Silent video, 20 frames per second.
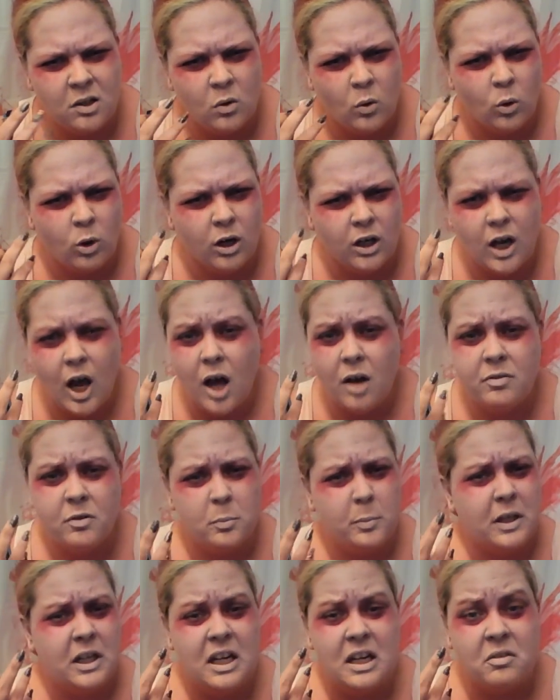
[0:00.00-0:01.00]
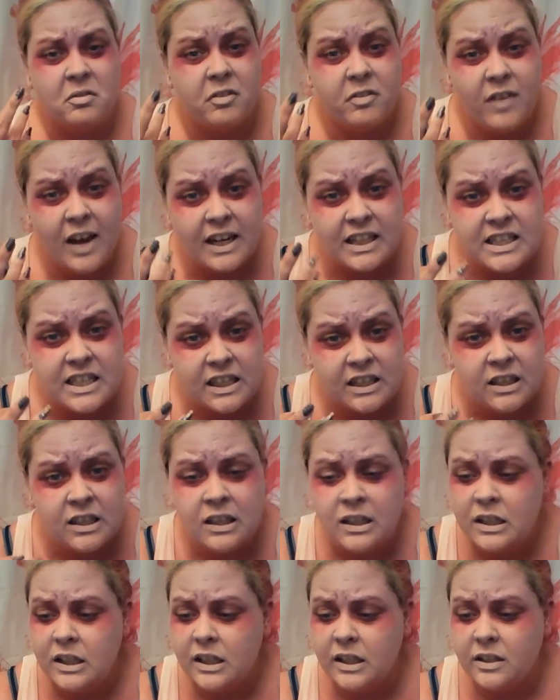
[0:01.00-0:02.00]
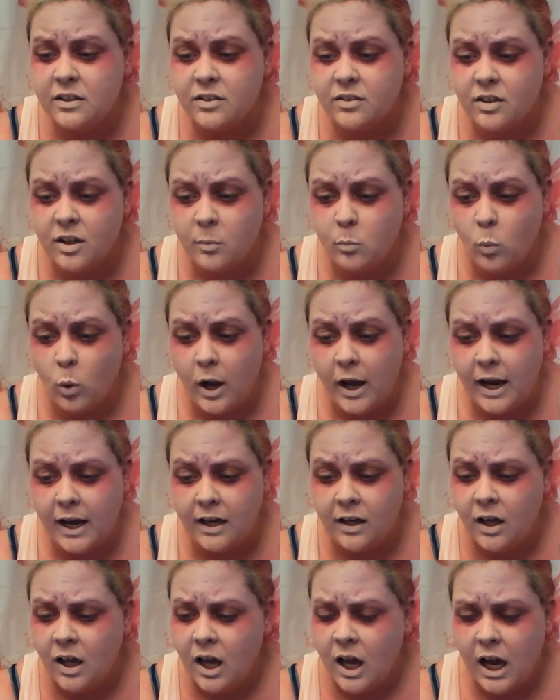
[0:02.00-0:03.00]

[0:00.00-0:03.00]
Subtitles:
or God forbid, infect it in some way.